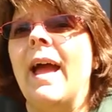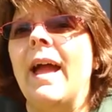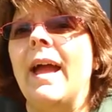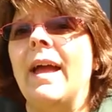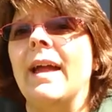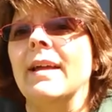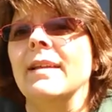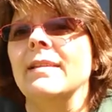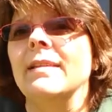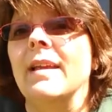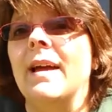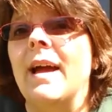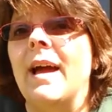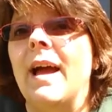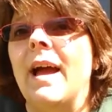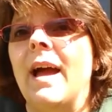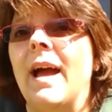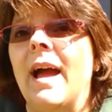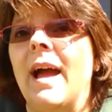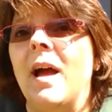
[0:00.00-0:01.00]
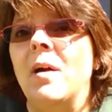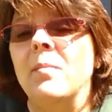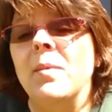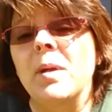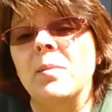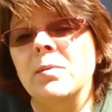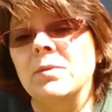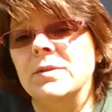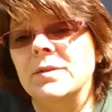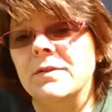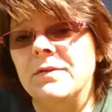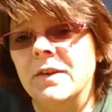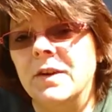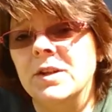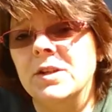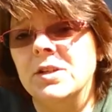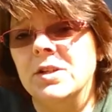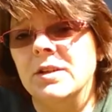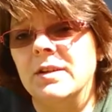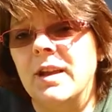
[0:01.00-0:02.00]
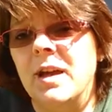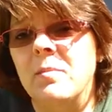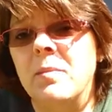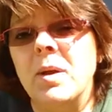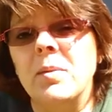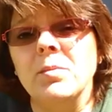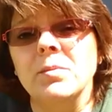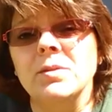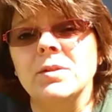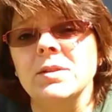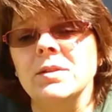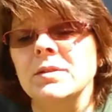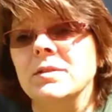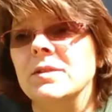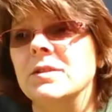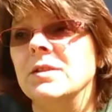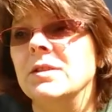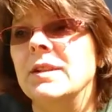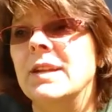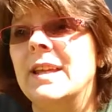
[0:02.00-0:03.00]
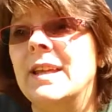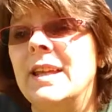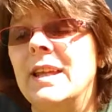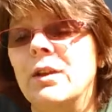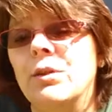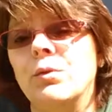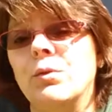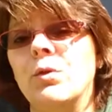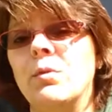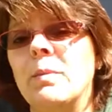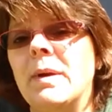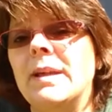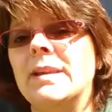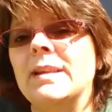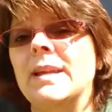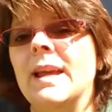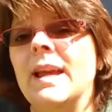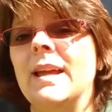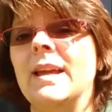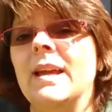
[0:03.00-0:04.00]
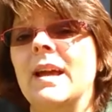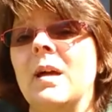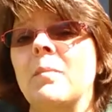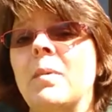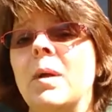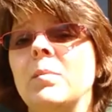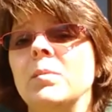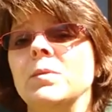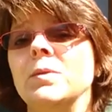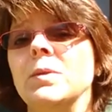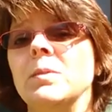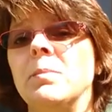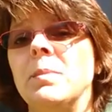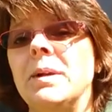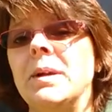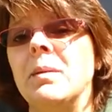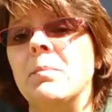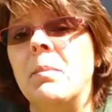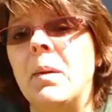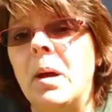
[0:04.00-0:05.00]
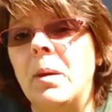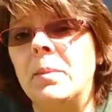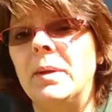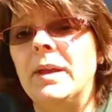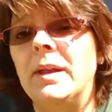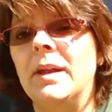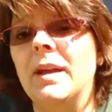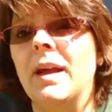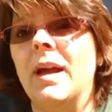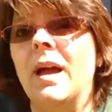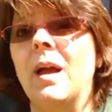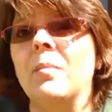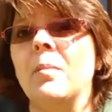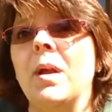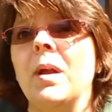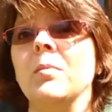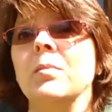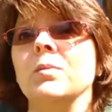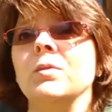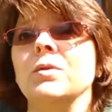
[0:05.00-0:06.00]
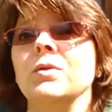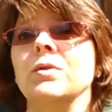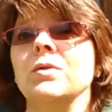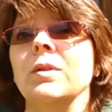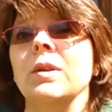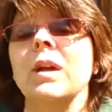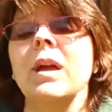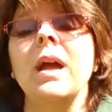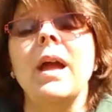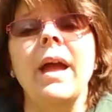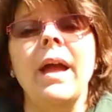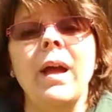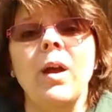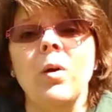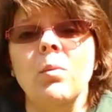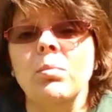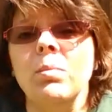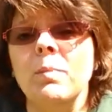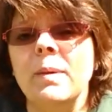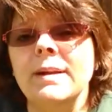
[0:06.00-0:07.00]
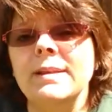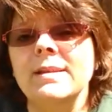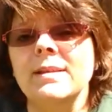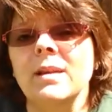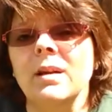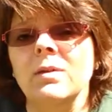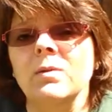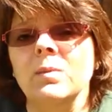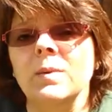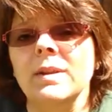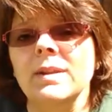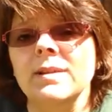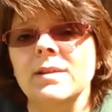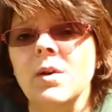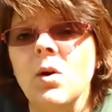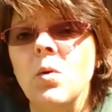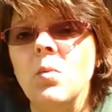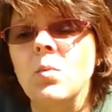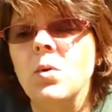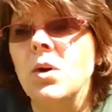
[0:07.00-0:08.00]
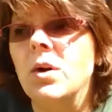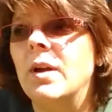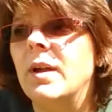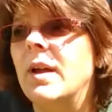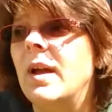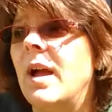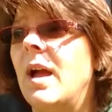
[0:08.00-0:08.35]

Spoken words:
And I'm able to function. I'm able to get through my day. I'm able to be a mommy. I'm able to help my son with his homework.